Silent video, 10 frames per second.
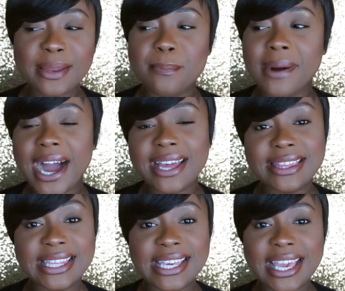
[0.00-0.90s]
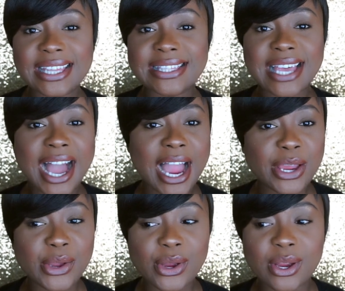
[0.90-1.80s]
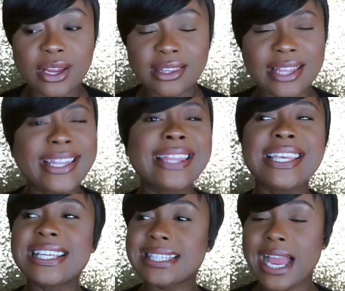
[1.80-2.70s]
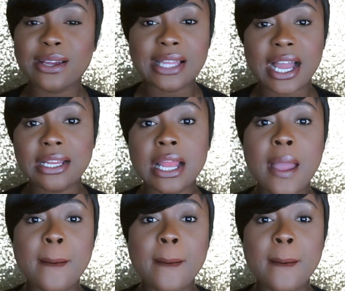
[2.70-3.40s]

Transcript: and buy the entire, not the entire line,